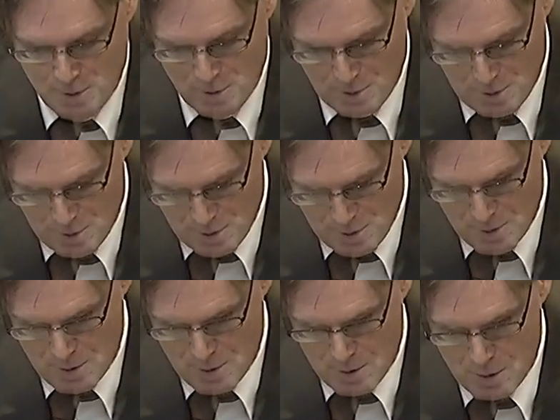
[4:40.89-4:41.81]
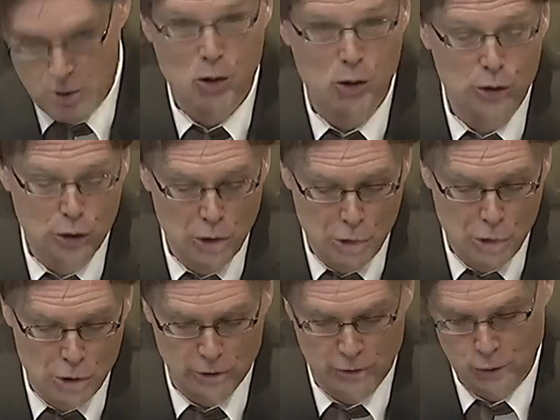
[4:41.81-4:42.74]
matter of negotiations,